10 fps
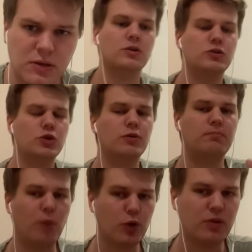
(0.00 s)
So the
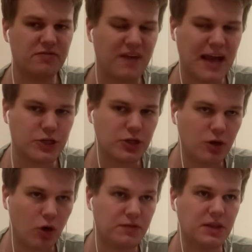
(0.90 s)
moderate faction
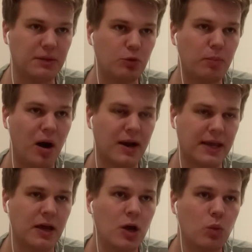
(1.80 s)
of the Liberal
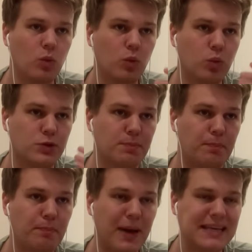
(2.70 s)
Party was
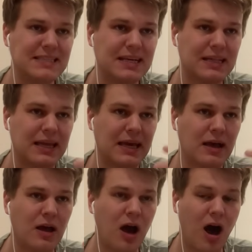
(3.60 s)
basically
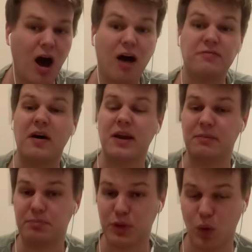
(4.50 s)
half
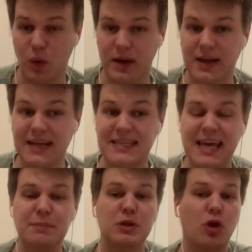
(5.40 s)
unemployed. And to
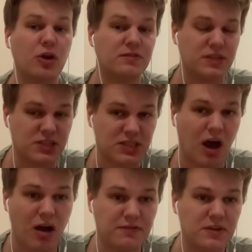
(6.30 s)
keep a lot of the
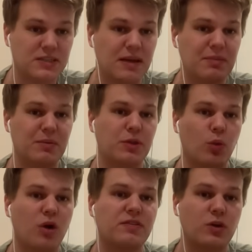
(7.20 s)
staffers and people that
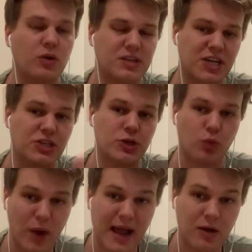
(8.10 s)
work for the organisation
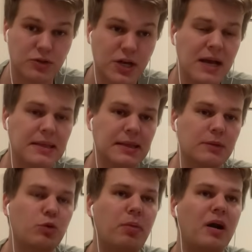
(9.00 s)
around, the
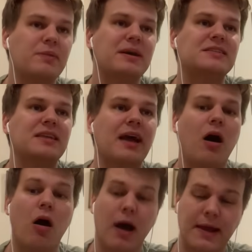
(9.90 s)
Liberal Party basically
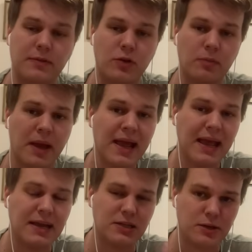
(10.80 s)
hired them
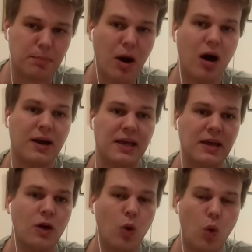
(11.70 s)
into the
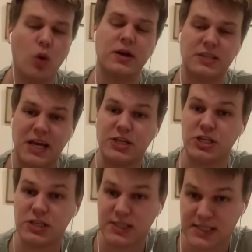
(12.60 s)
party
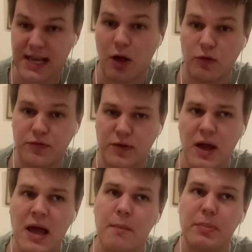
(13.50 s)
organisation itself.
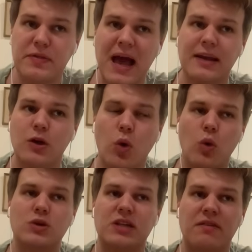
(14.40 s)
But that
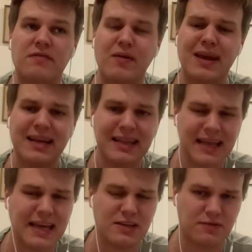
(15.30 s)
caused a very
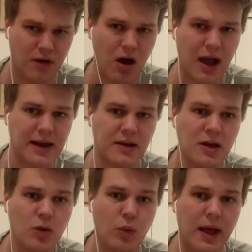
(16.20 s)
clear divide
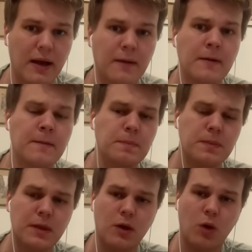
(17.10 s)
where
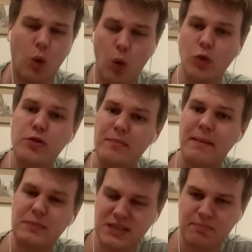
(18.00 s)
all the
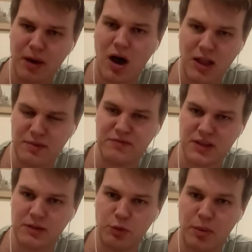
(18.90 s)
members in Parliament for the
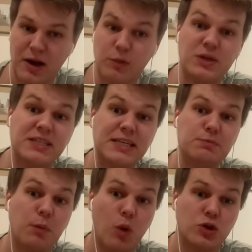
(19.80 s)
Liberal Party were
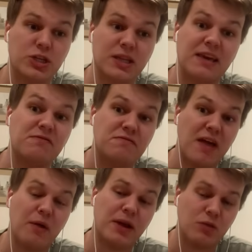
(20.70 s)
disproportionately
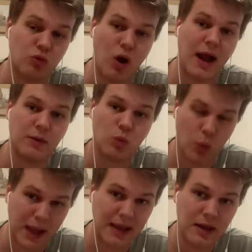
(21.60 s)
very
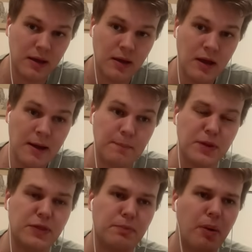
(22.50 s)
right-wing,
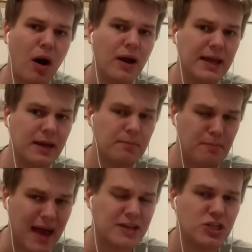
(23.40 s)
but the party
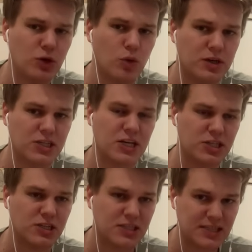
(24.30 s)
managing organisation
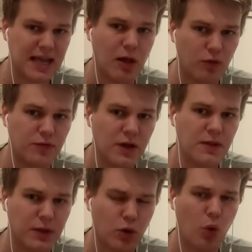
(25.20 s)
itself,
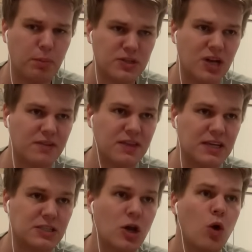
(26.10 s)
the corporate side of
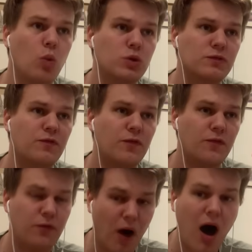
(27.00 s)
things, was
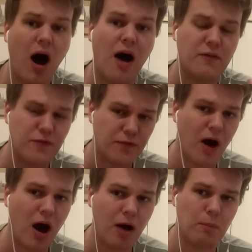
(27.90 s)
far,
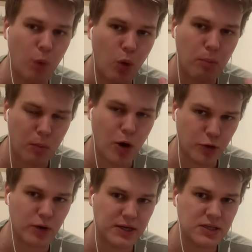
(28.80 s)
far more
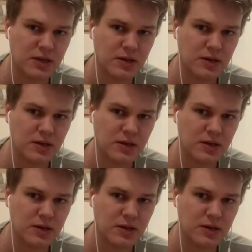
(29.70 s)
moderate.